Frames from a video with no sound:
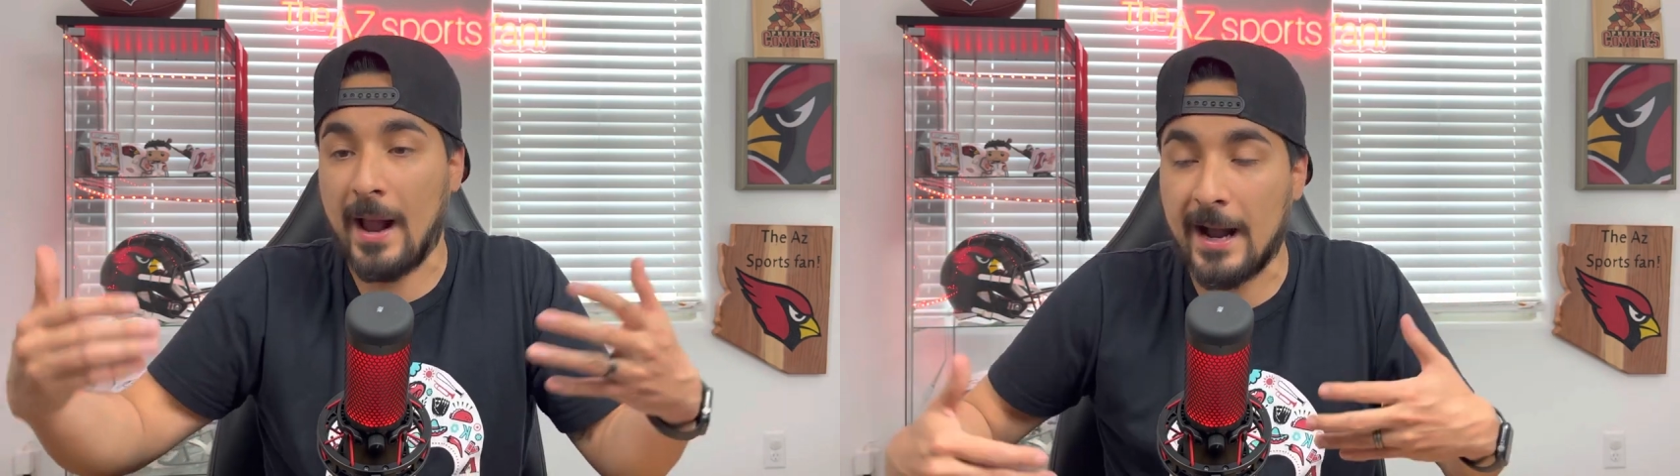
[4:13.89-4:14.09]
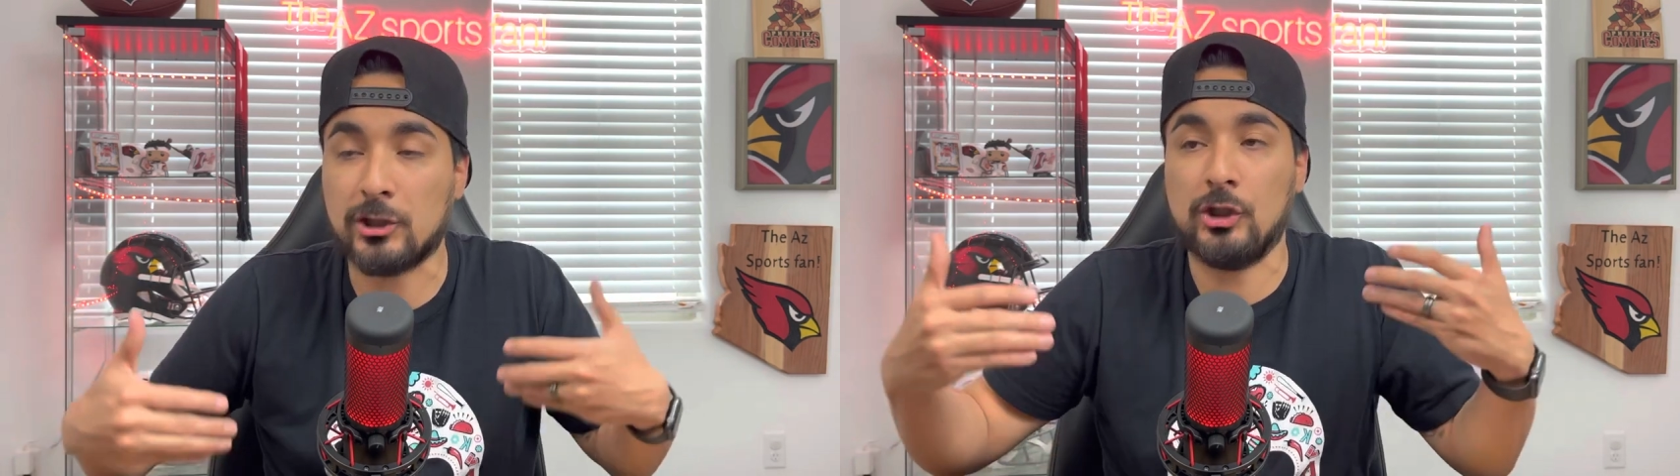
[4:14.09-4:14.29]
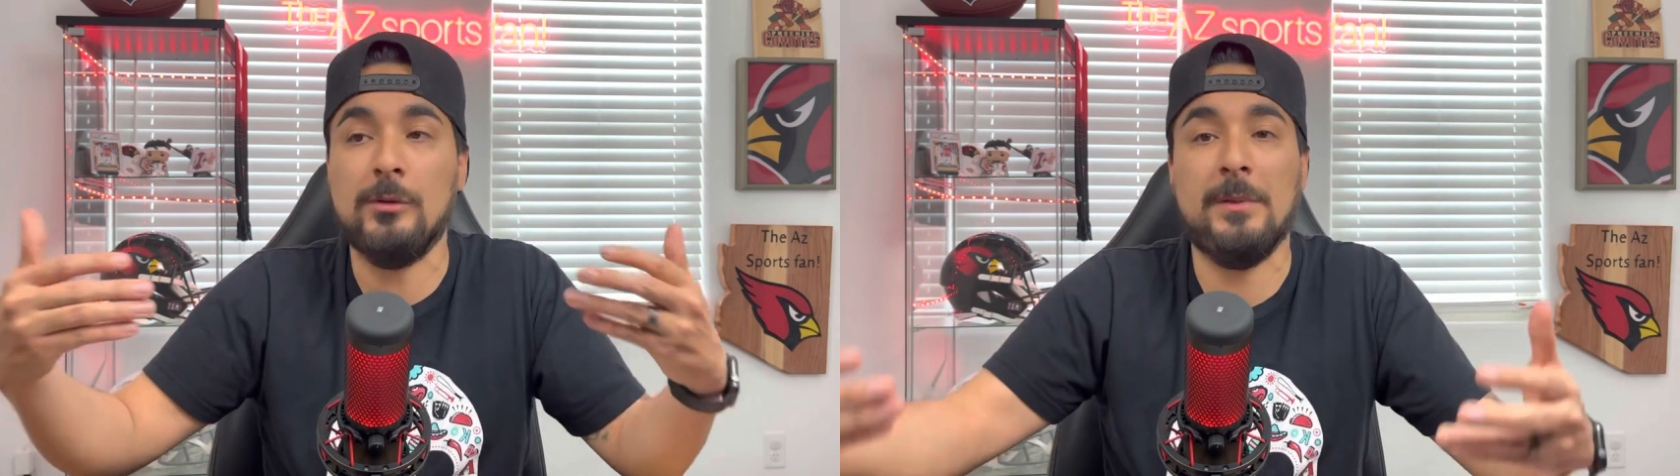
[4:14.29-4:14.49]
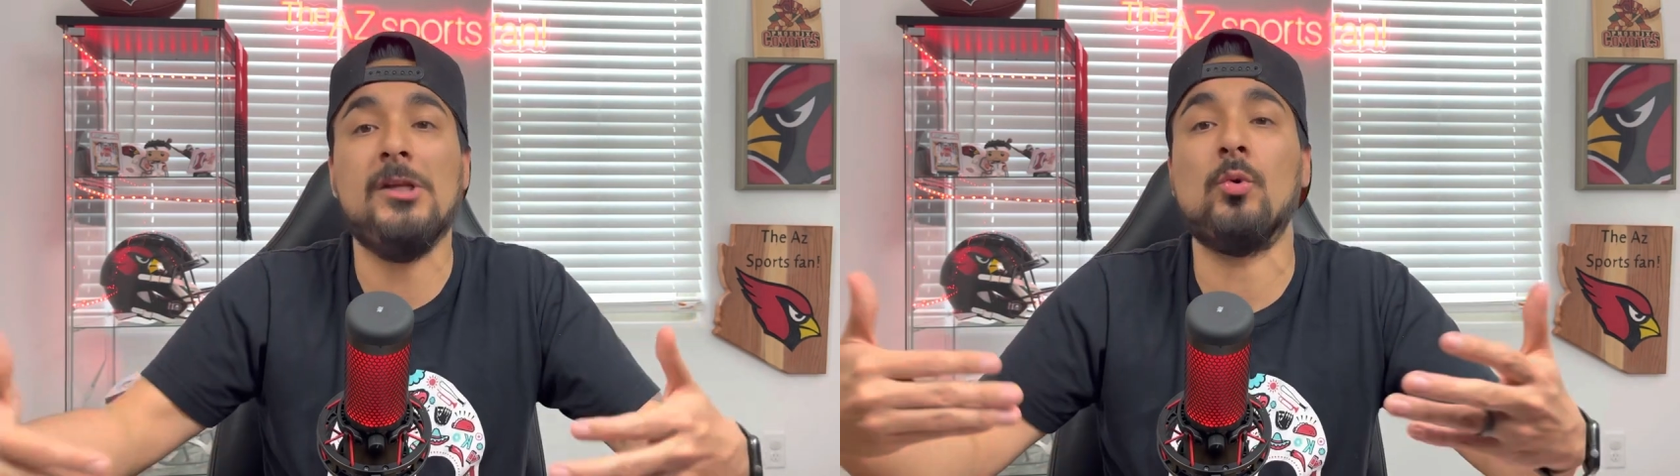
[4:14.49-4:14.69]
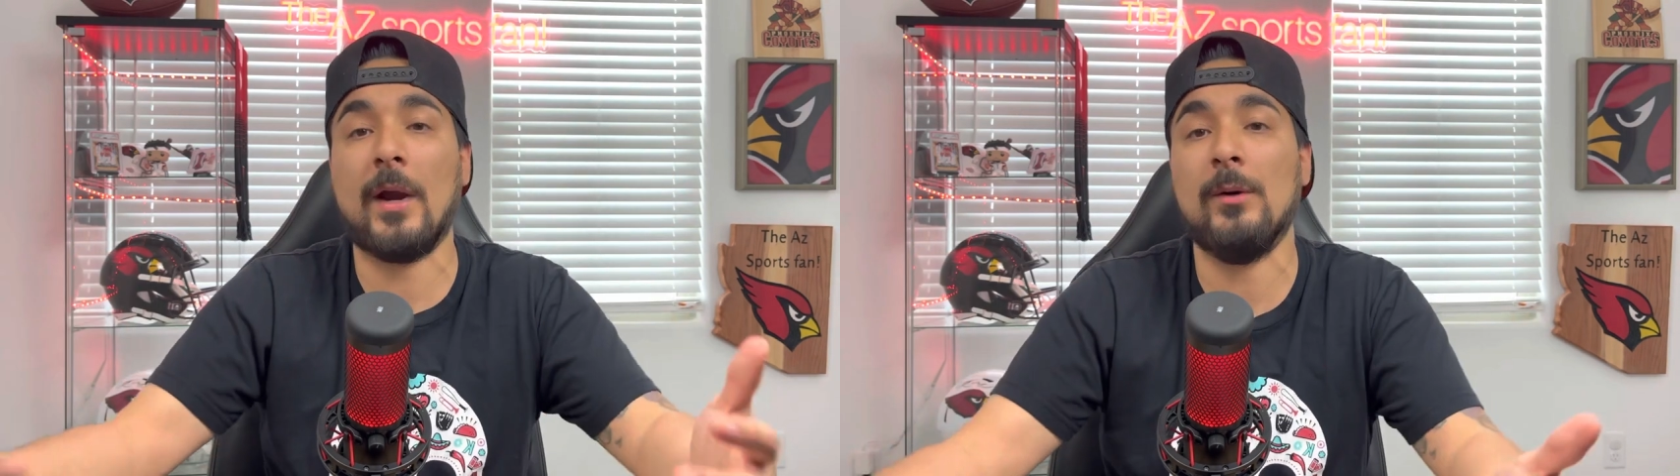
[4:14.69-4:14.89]
actually be
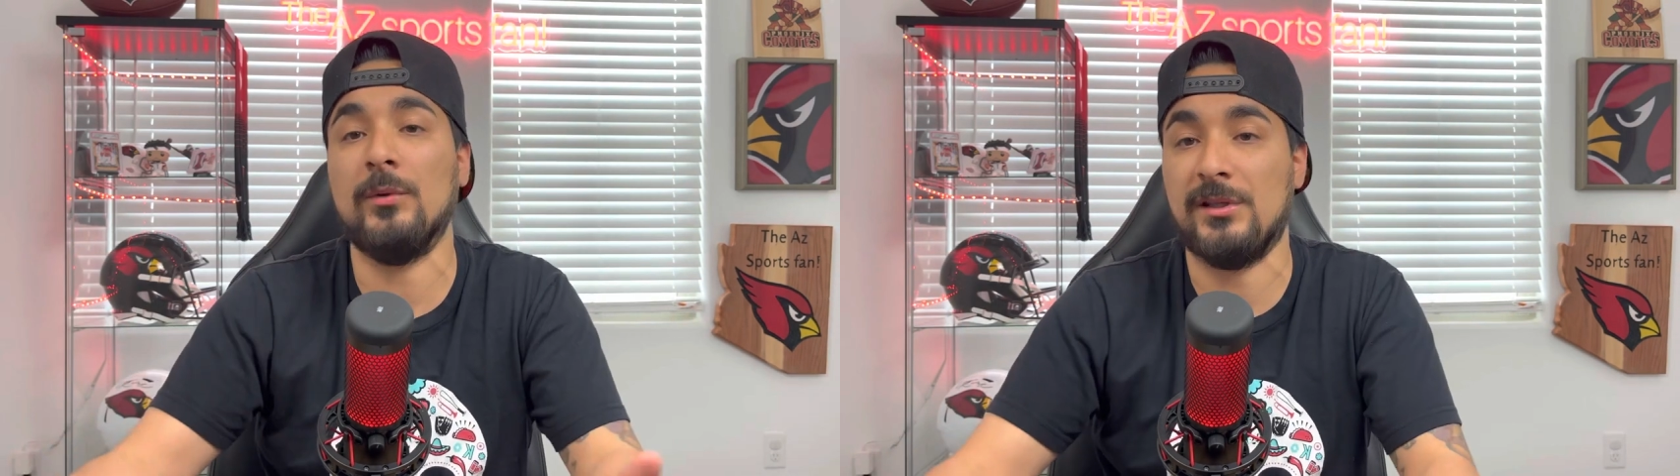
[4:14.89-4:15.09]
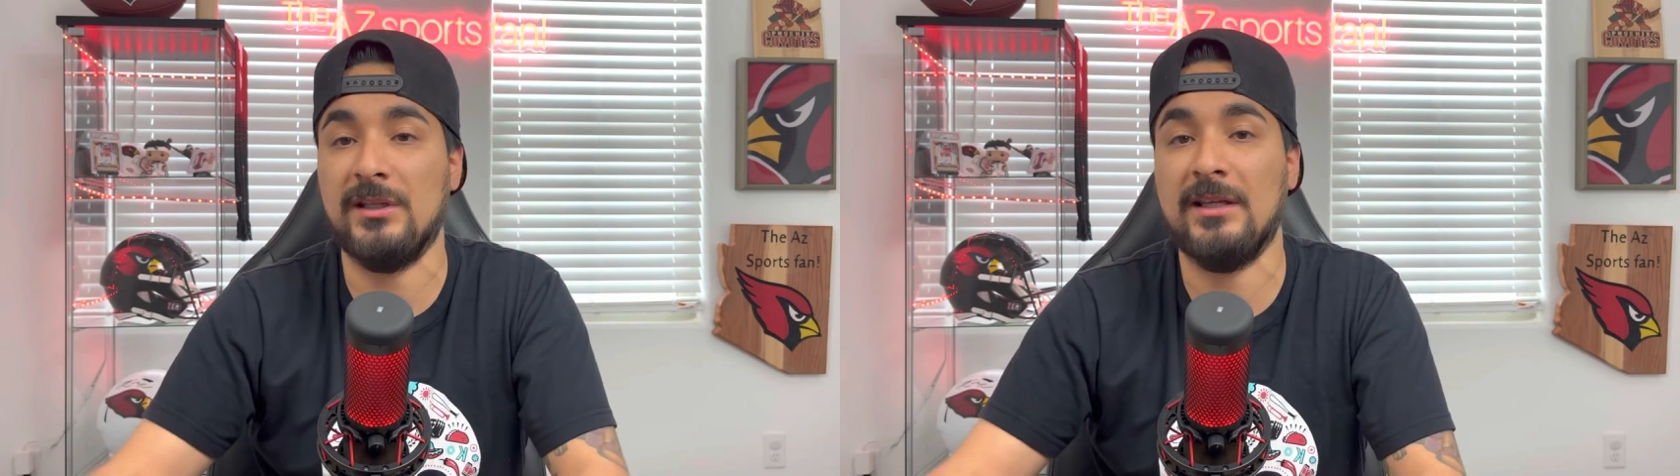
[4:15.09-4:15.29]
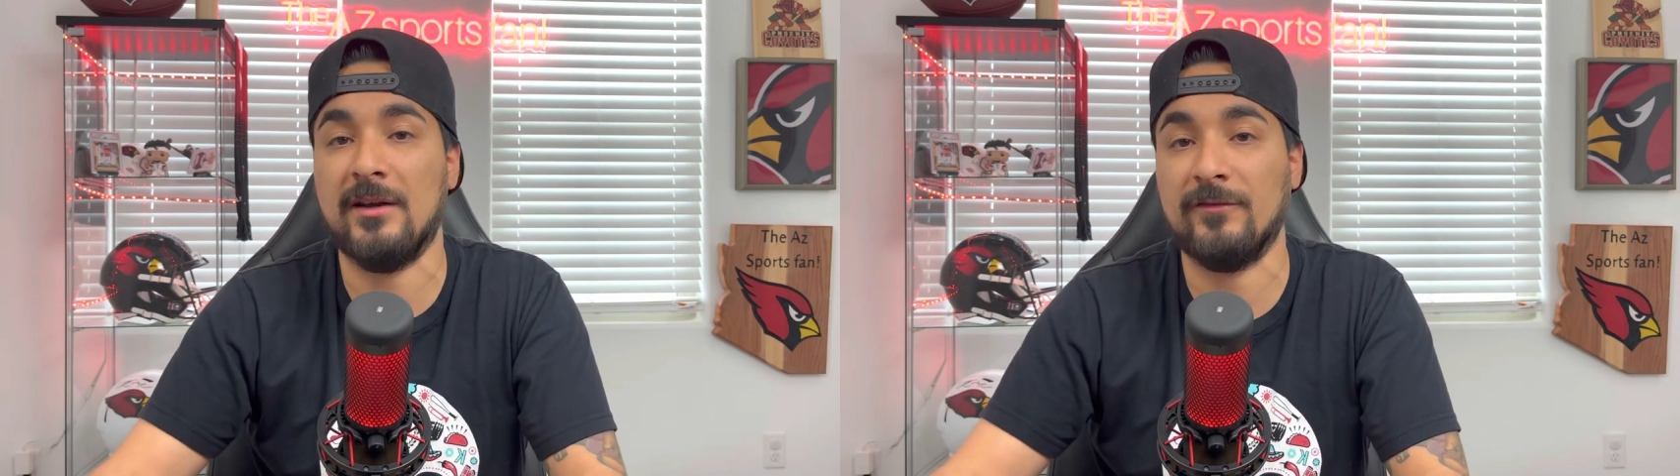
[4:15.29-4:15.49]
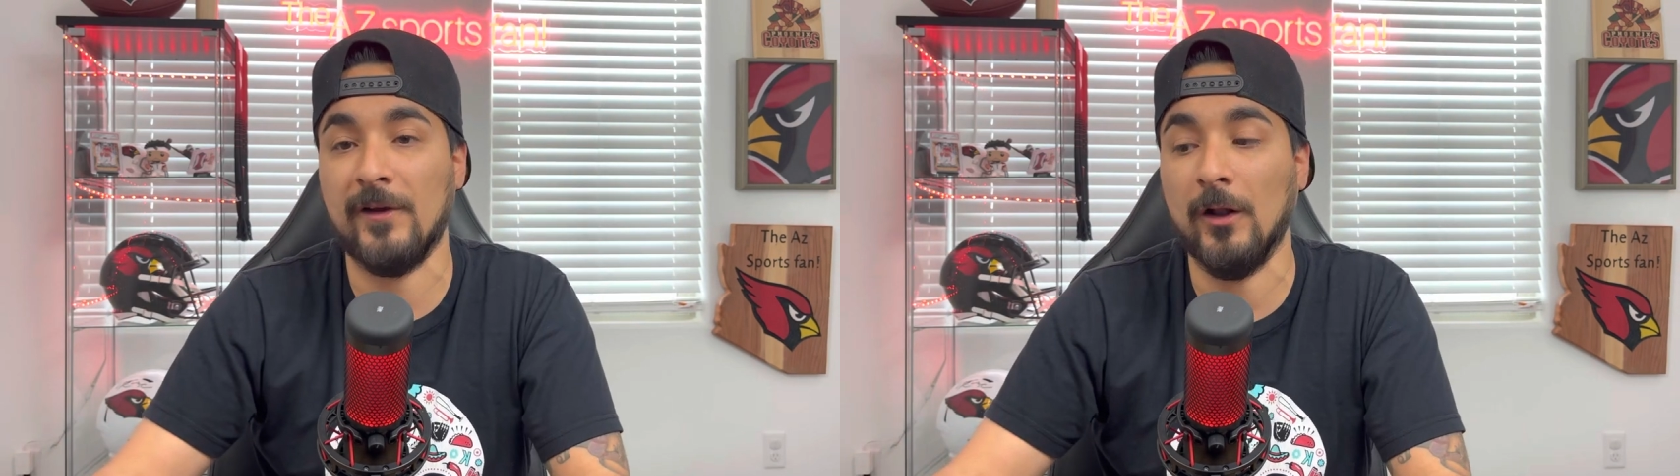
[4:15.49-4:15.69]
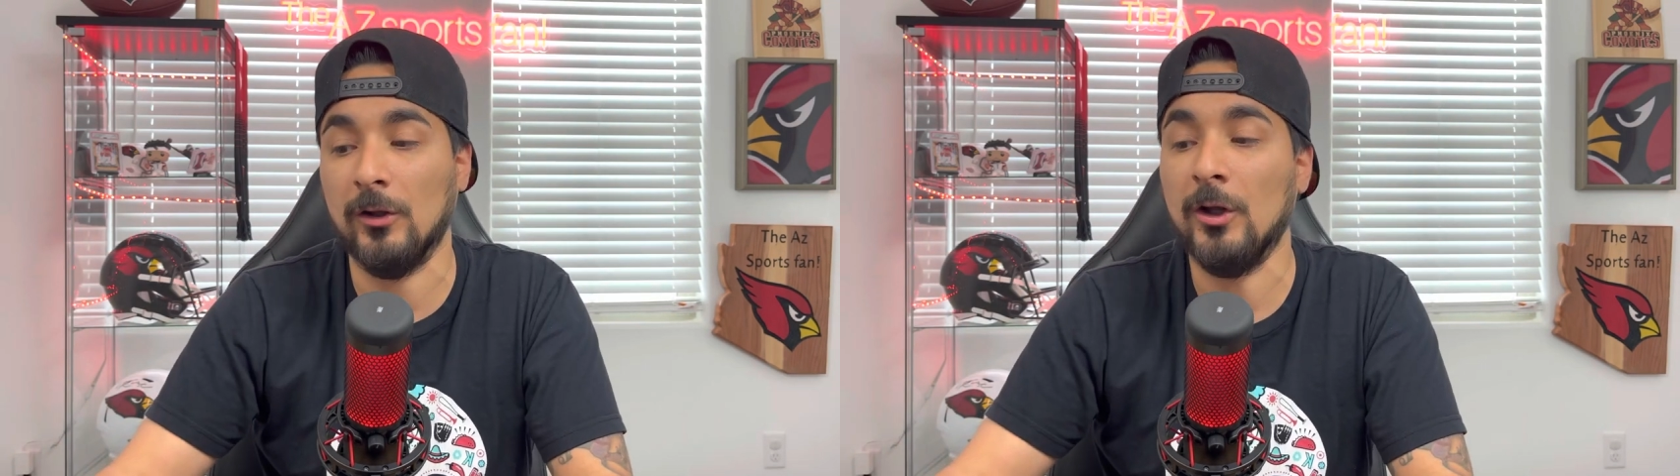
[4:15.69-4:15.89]
great within the
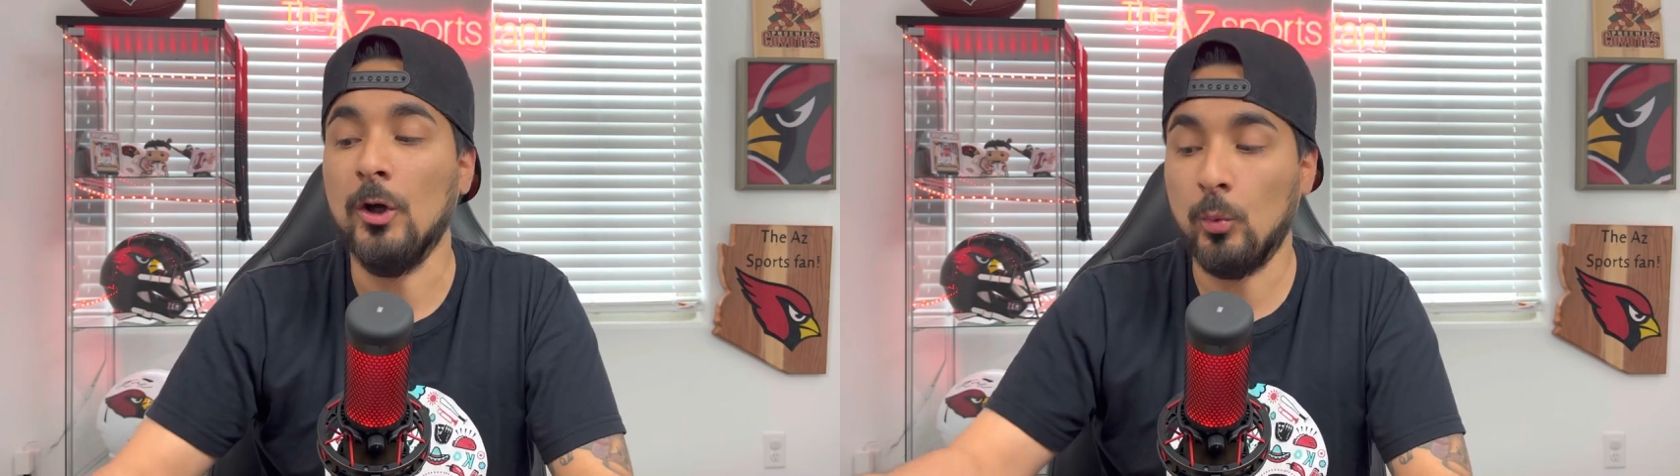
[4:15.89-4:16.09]
NFL.